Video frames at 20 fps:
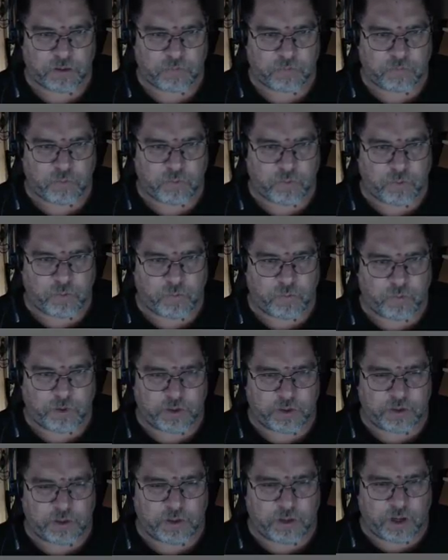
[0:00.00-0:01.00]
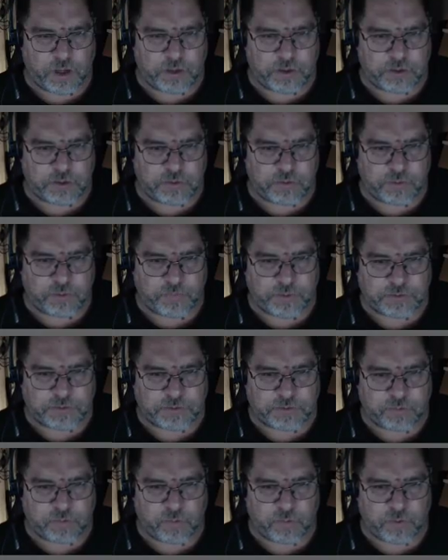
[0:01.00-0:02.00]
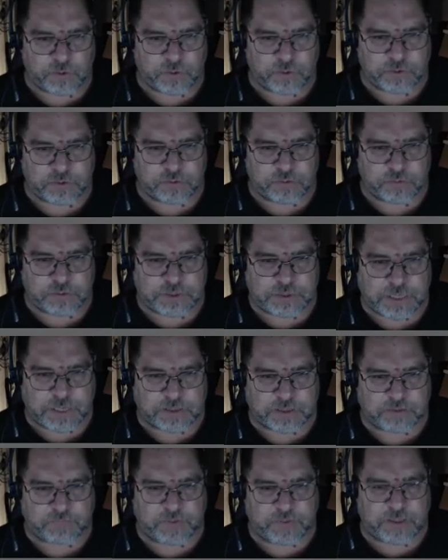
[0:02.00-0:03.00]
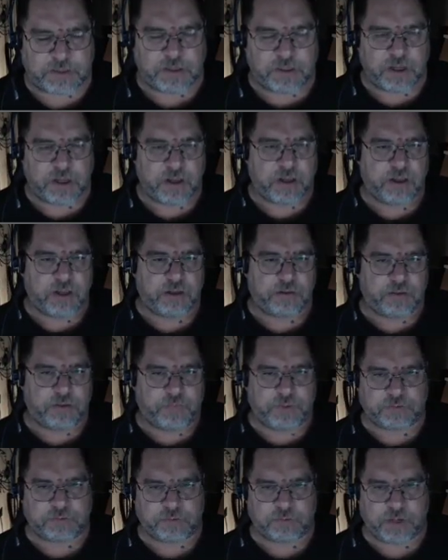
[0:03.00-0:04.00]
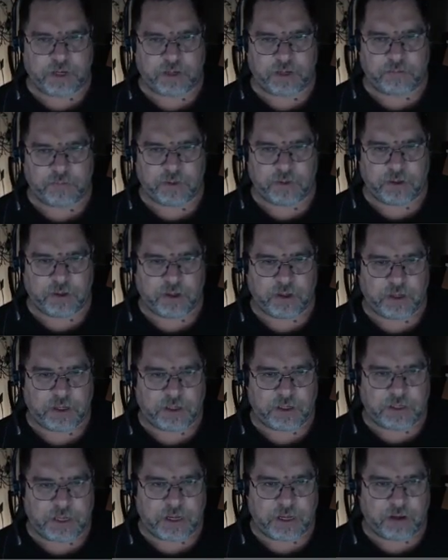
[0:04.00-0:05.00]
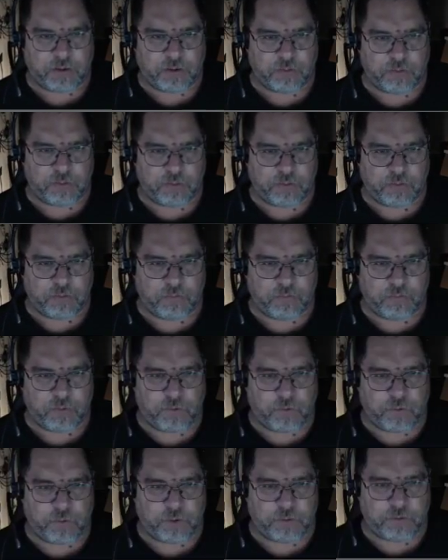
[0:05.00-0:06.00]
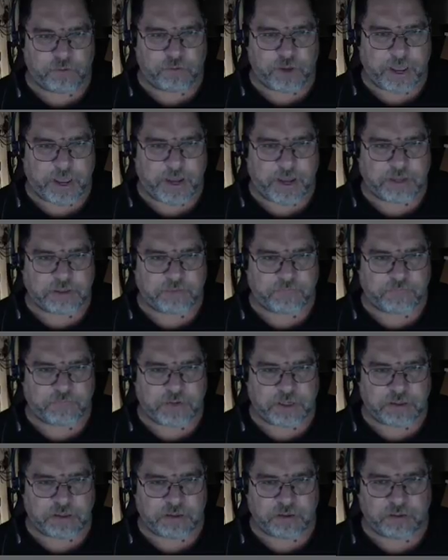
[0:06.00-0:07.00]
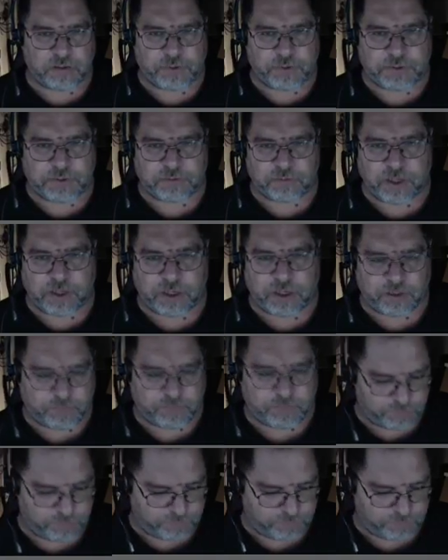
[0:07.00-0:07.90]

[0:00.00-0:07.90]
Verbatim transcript: When we want to undo the pistol, we want to deactivate the pistol cam. And now we want to activate the pistol cam